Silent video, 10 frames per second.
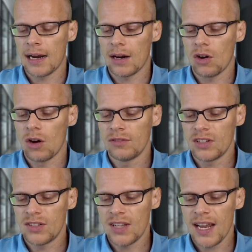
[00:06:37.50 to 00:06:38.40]

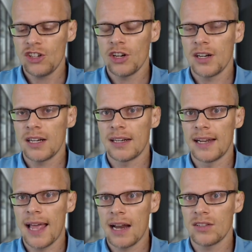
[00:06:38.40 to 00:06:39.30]
Conversation and
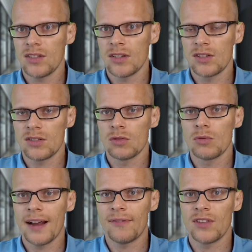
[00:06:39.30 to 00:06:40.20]
analysis do
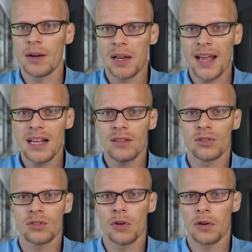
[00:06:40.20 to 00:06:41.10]
have their place
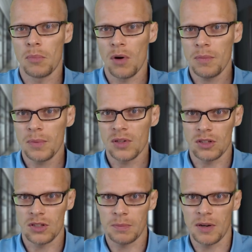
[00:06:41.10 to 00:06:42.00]
for certain
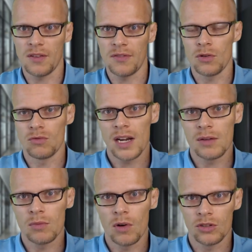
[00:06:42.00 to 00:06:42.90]
purposes, but if you
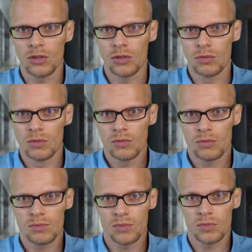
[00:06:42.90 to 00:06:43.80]
really want to
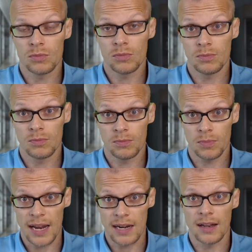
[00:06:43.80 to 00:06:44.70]

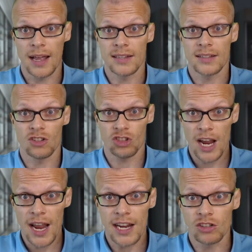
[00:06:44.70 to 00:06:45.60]
catalyze a
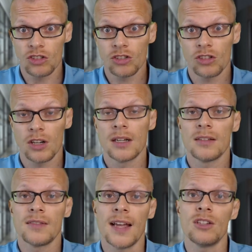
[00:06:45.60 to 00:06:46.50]
change,
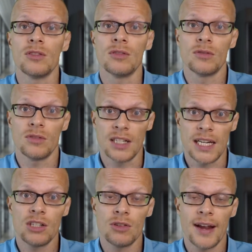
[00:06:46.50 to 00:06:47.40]
then you
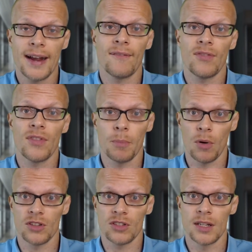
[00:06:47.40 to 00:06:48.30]
need to have the
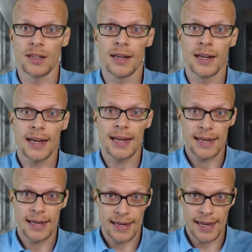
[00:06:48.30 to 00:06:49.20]
person
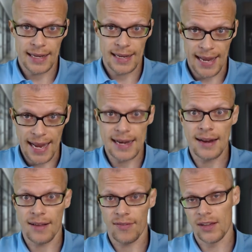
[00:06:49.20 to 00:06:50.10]

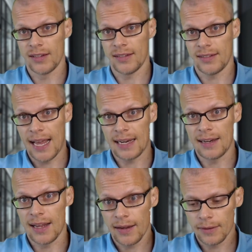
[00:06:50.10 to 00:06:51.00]
in the
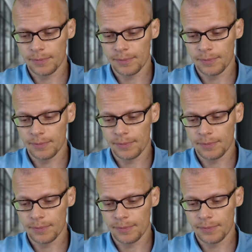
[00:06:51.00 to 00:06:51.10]
technique.